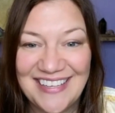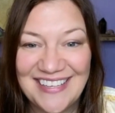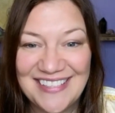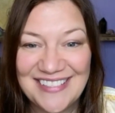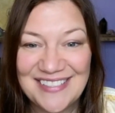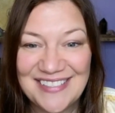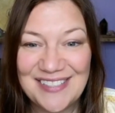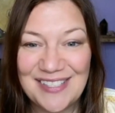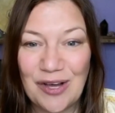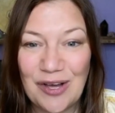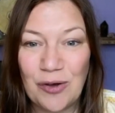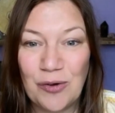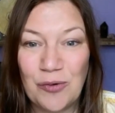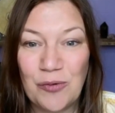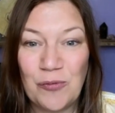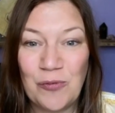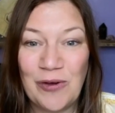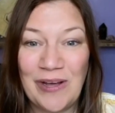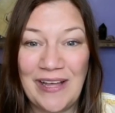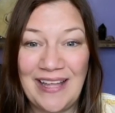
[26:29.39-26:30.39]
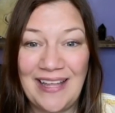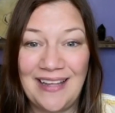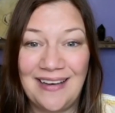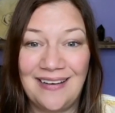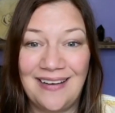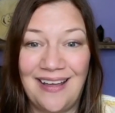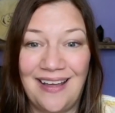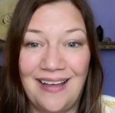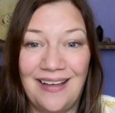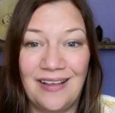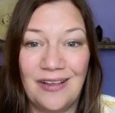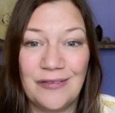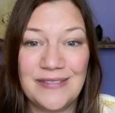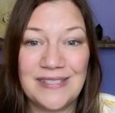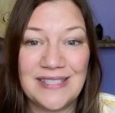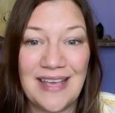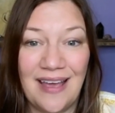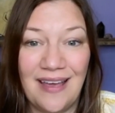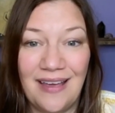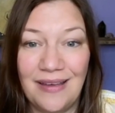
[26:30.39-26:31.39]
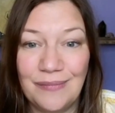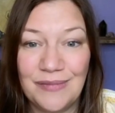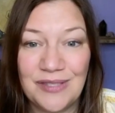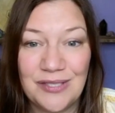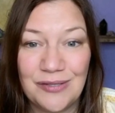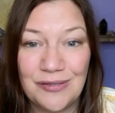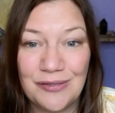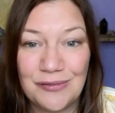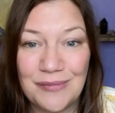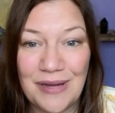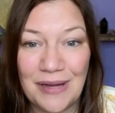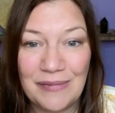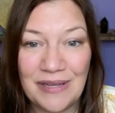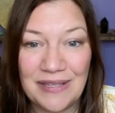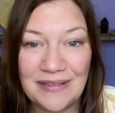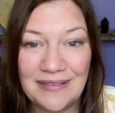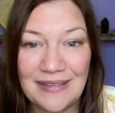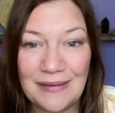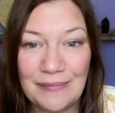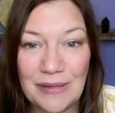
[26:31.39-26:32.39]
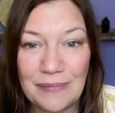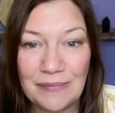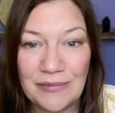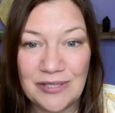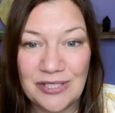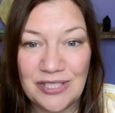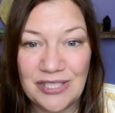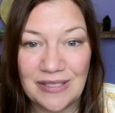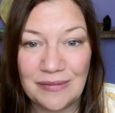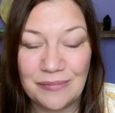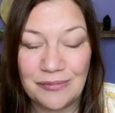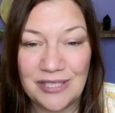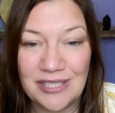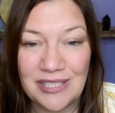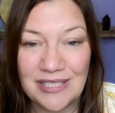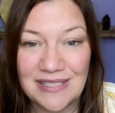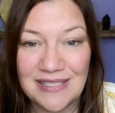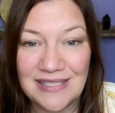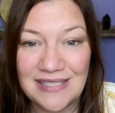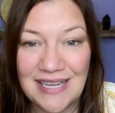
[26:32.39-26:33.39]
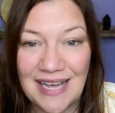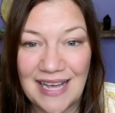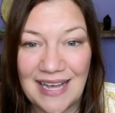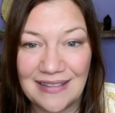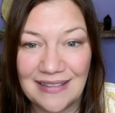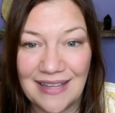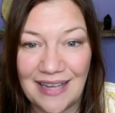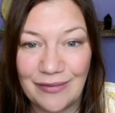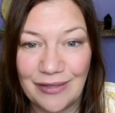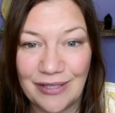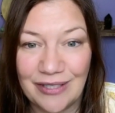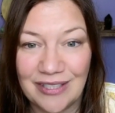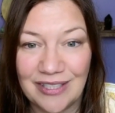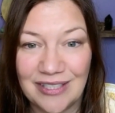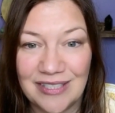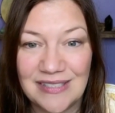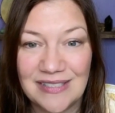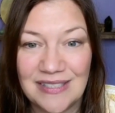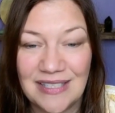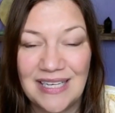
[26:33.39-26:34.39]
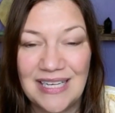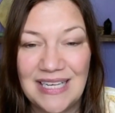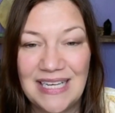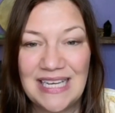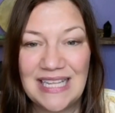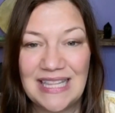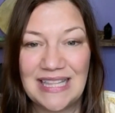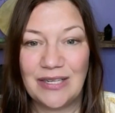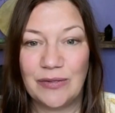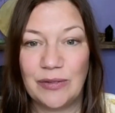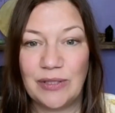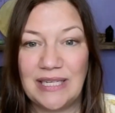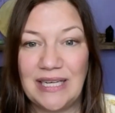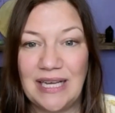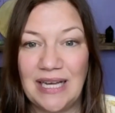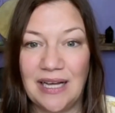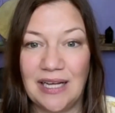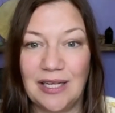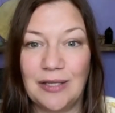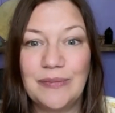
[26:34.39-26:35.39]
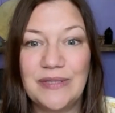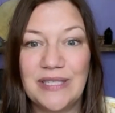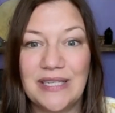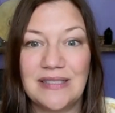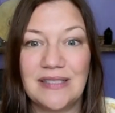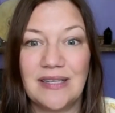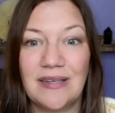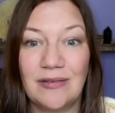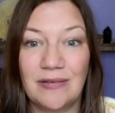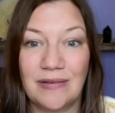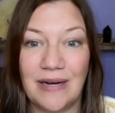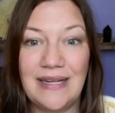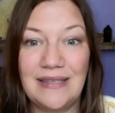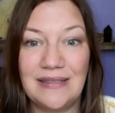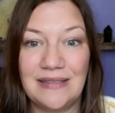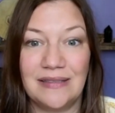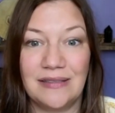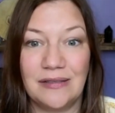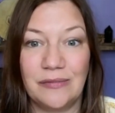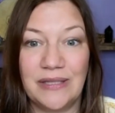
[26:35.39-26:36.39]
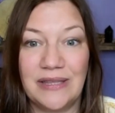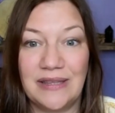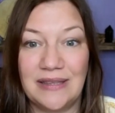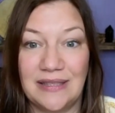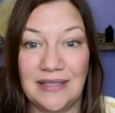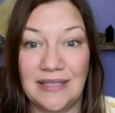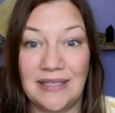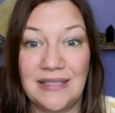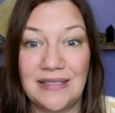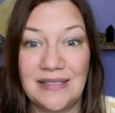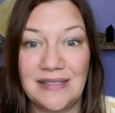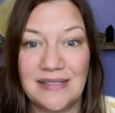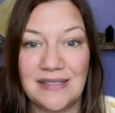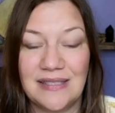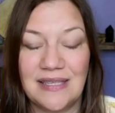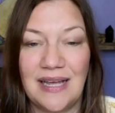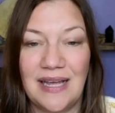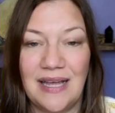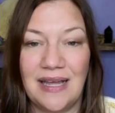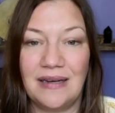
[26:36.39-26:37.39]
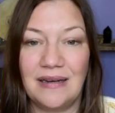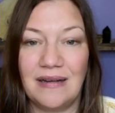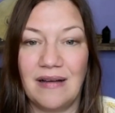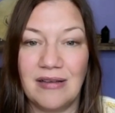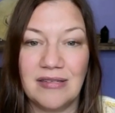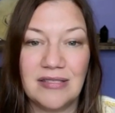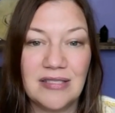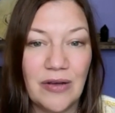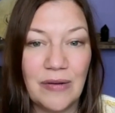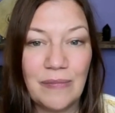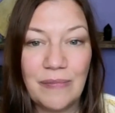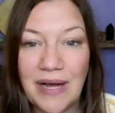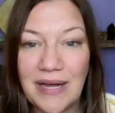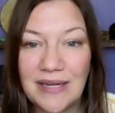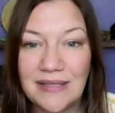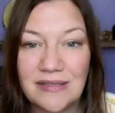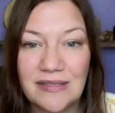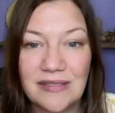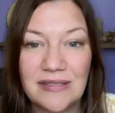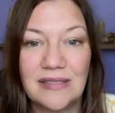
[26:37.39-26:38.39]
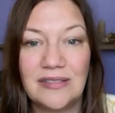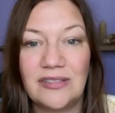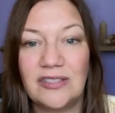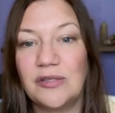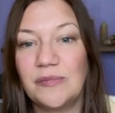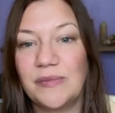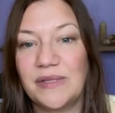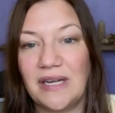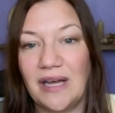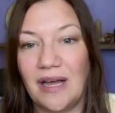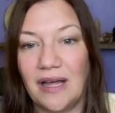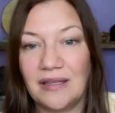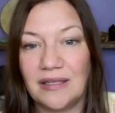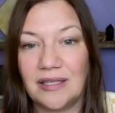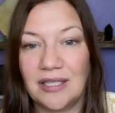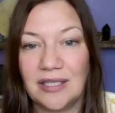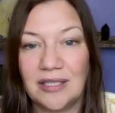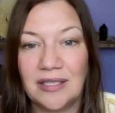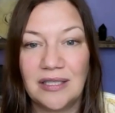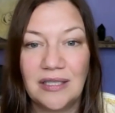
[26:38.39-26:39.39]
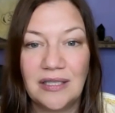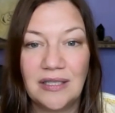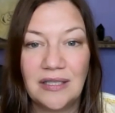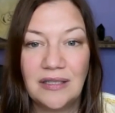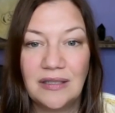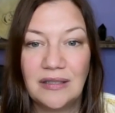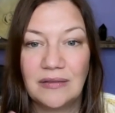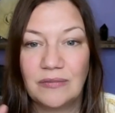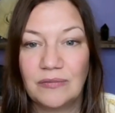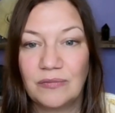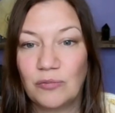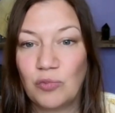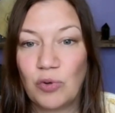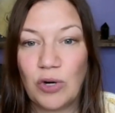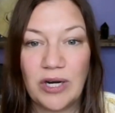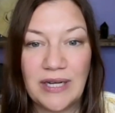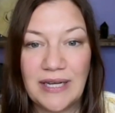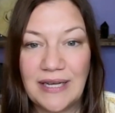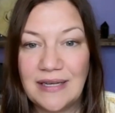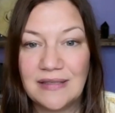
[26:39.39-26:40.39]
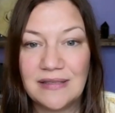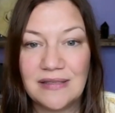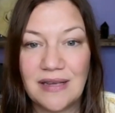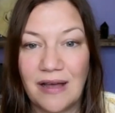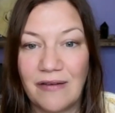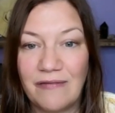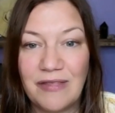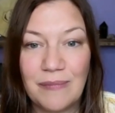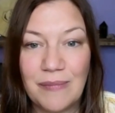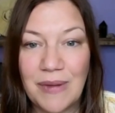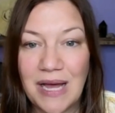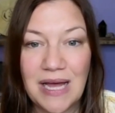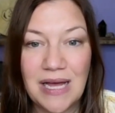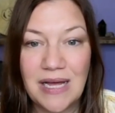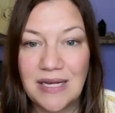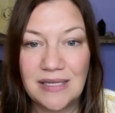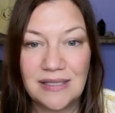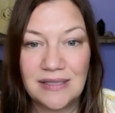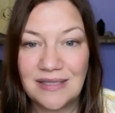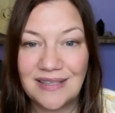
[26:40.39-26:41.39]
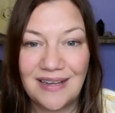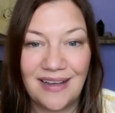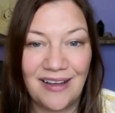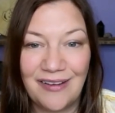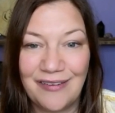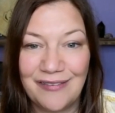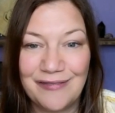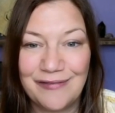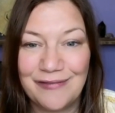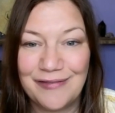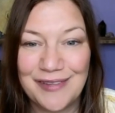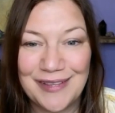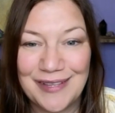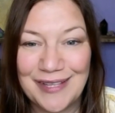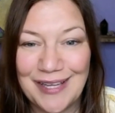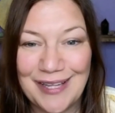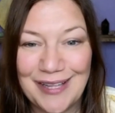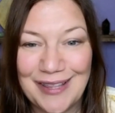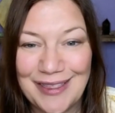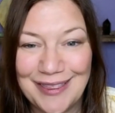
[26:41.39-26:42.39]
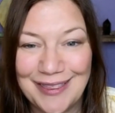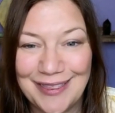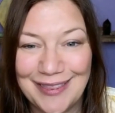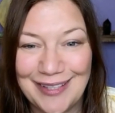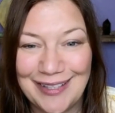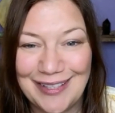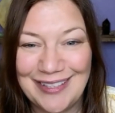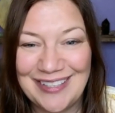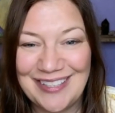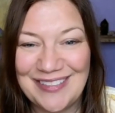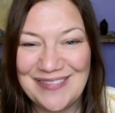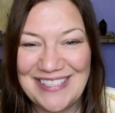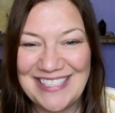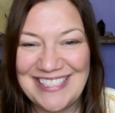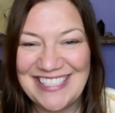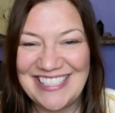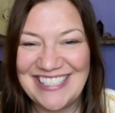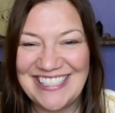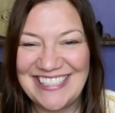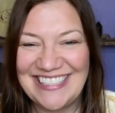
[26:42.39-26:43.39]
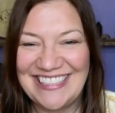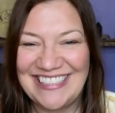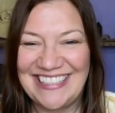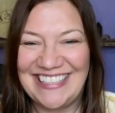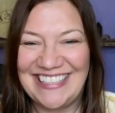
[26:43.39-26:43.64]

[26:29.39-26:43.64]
So when elves came to my monthly membership, which is Tag Lightworkers, they really helped us a great deal with this, and also imposter syndrome and other workings of the mind of the third dimension